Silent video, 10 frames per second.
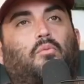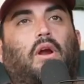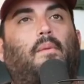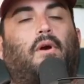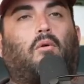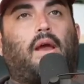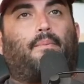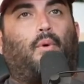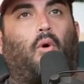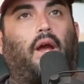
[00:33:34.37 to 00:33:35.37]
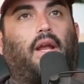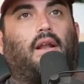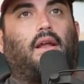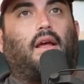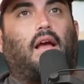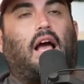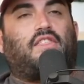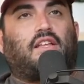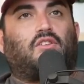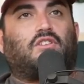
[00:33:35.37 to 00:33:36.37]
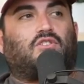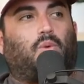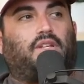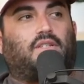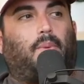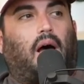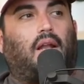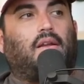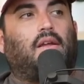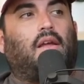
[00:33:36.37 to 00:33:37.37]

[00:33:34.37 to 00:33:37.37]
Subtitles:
You bring up a great point. I think there's a sweet spot.